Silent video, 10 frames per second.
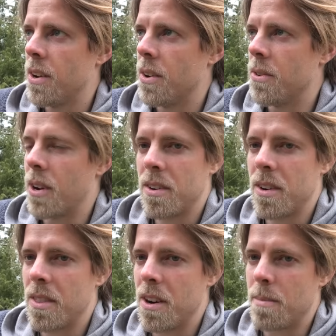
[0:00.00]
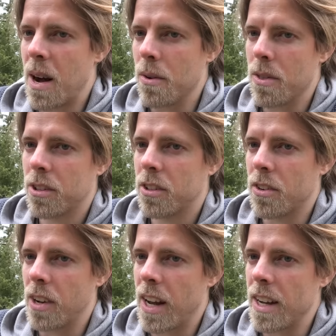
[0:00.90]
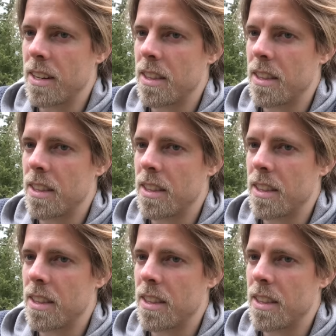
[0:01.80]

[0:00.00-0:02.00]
run their mouths online,